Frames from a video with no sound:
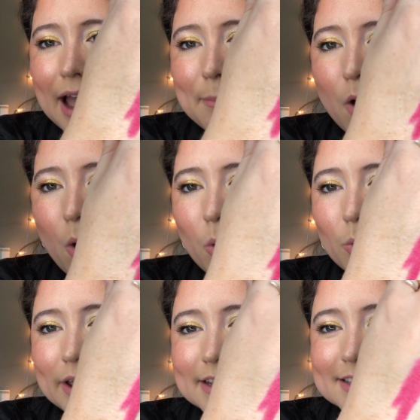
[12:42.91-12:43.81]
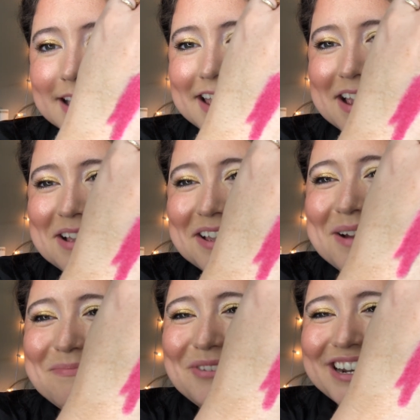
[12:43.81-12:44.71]
I'm always
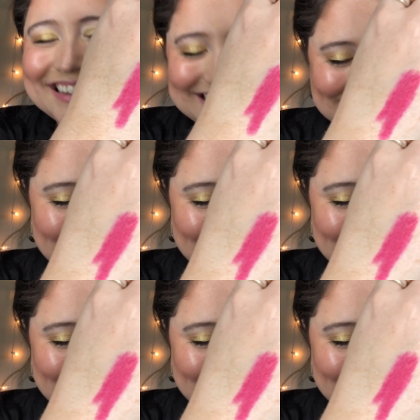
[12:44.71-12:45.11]
putting this